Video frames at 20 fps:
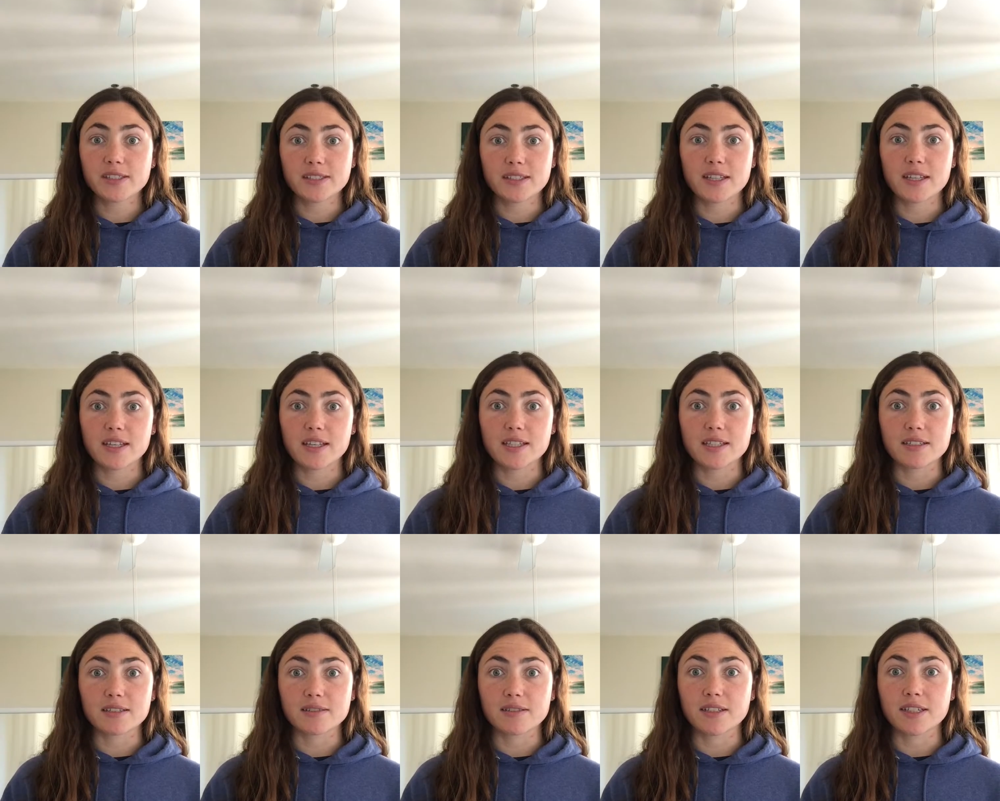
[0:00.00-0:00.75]

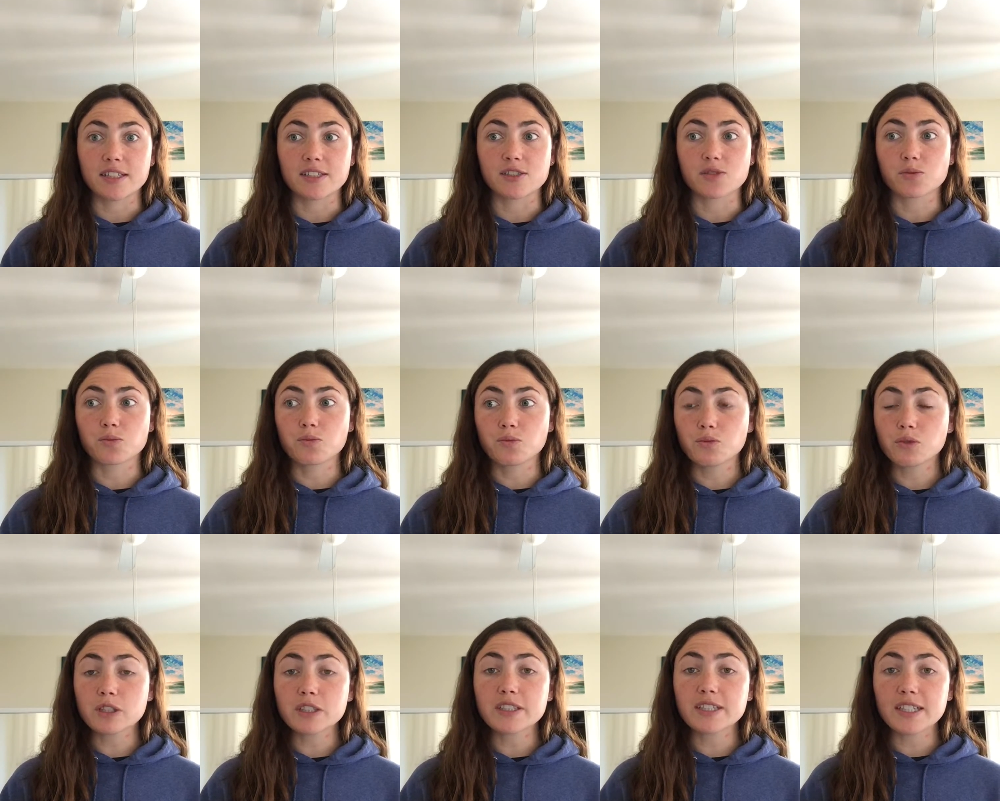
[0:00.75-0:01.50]
see it's
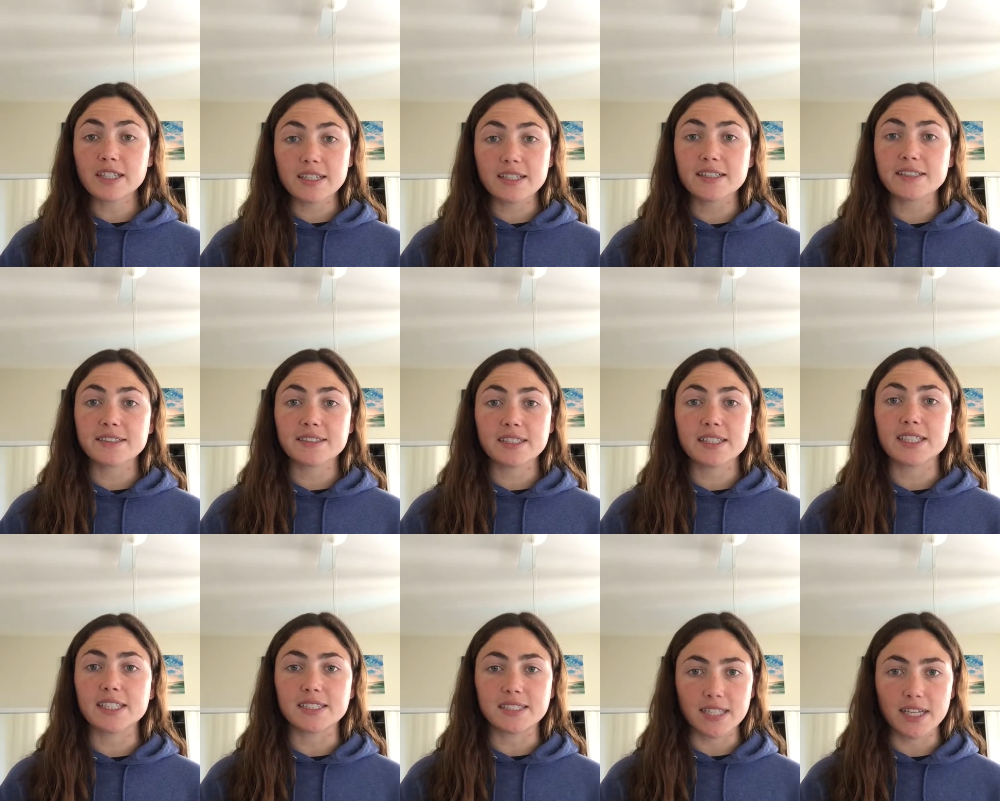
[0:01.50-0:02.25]
really
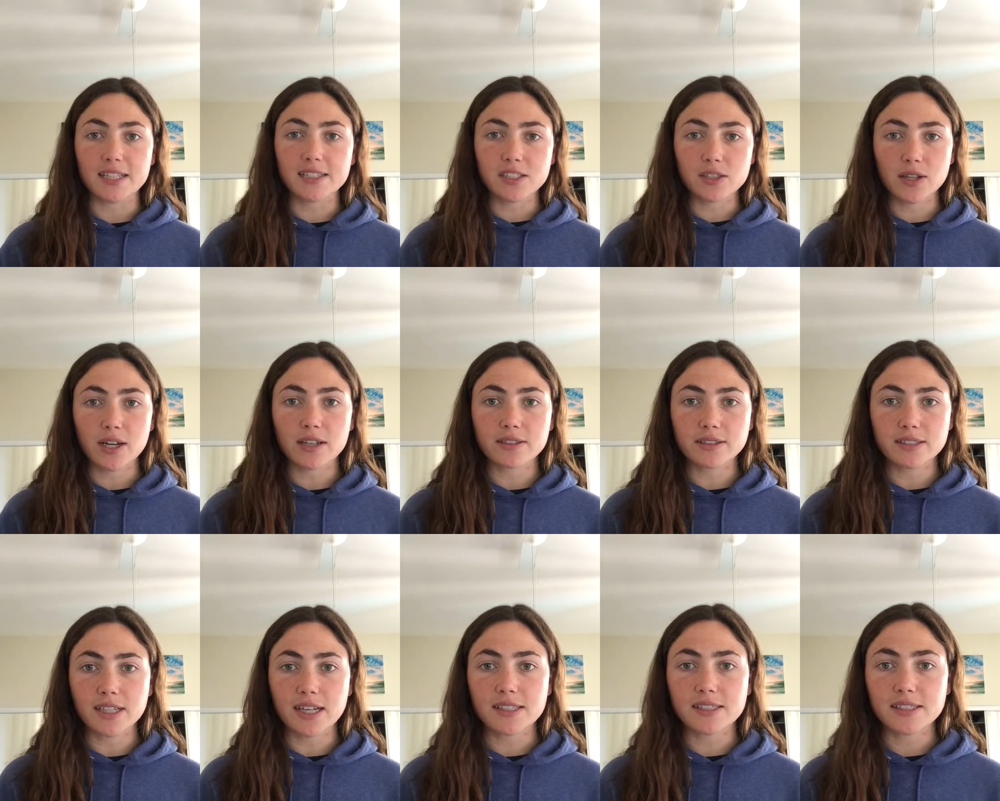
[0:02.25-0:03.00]
easy to dance around
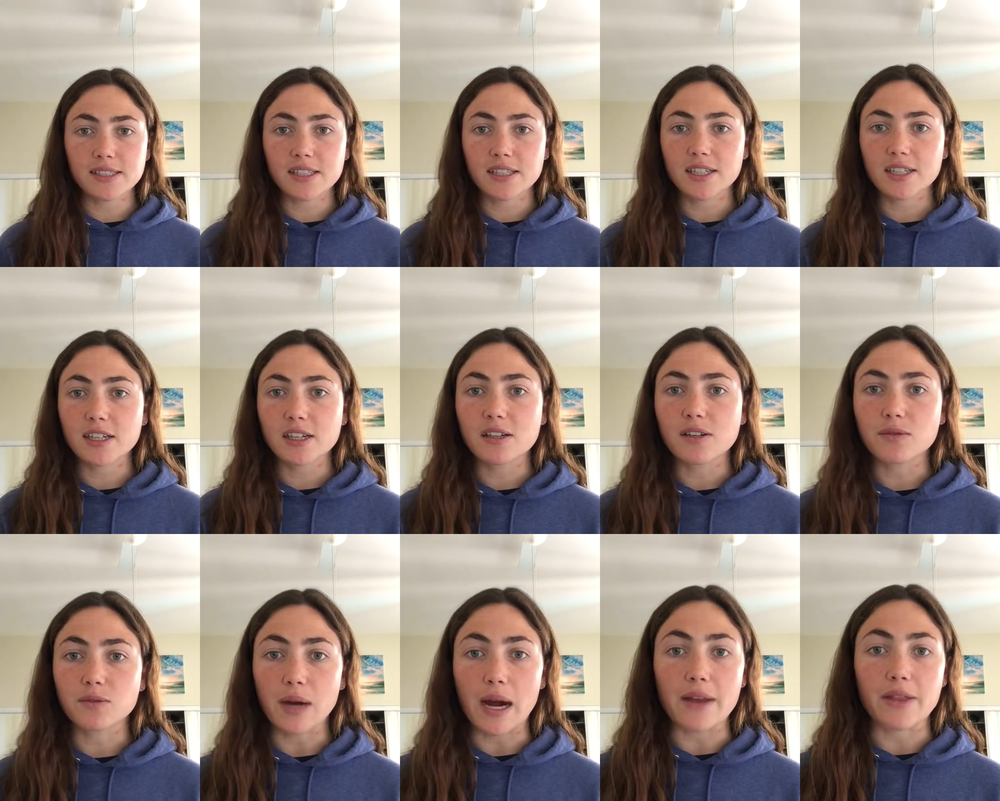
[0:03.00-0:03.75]
an
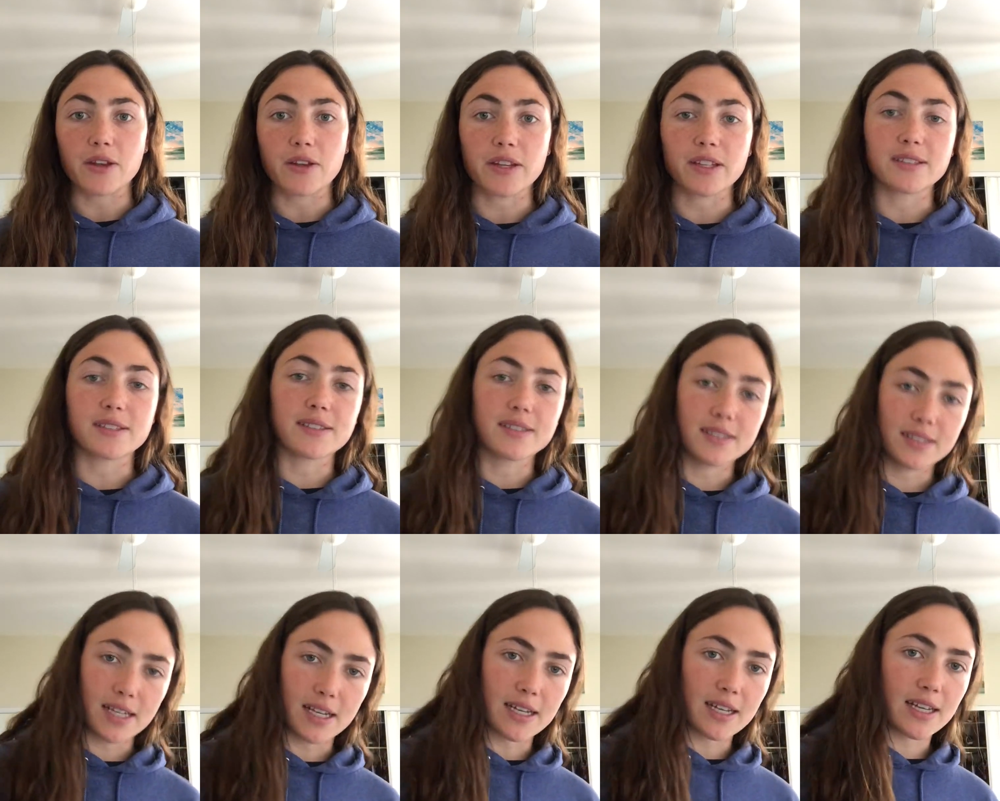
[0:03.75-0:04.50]
idea rather than
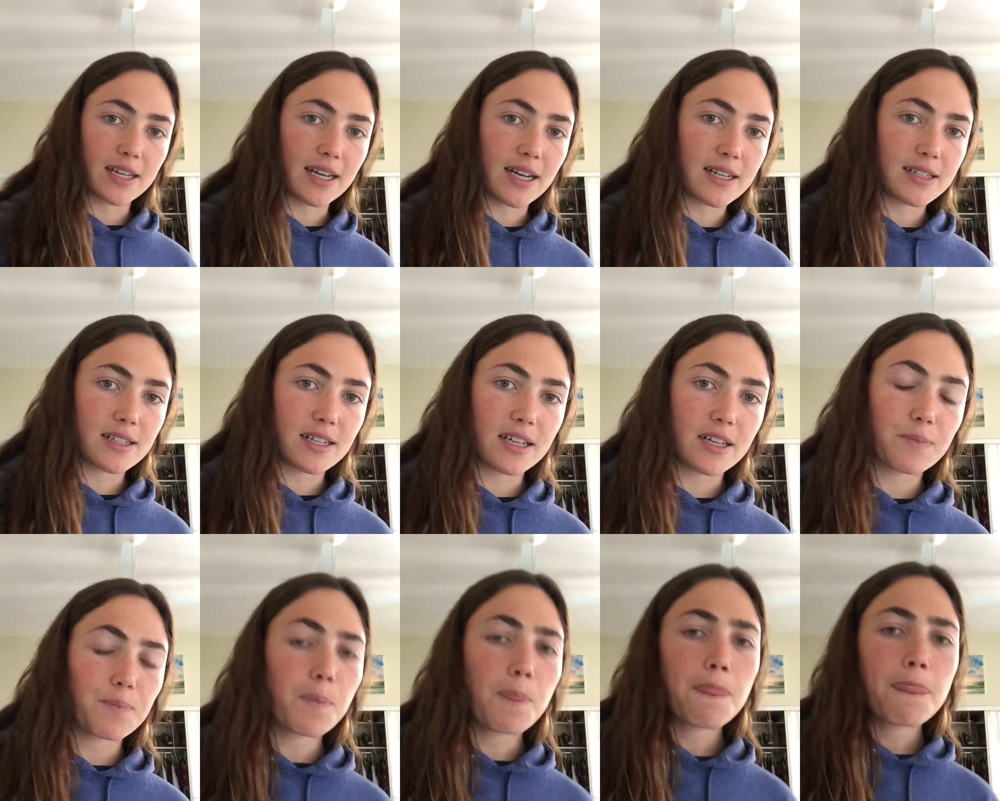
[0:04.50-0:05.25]
stating an
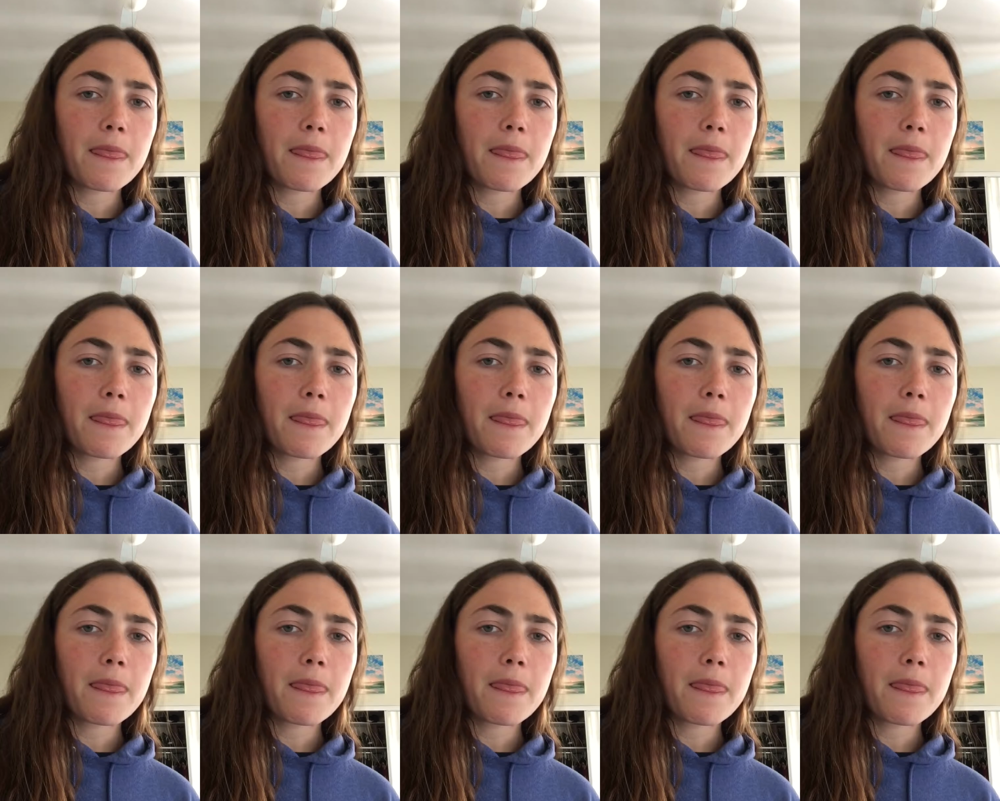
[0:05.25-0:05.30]
idea.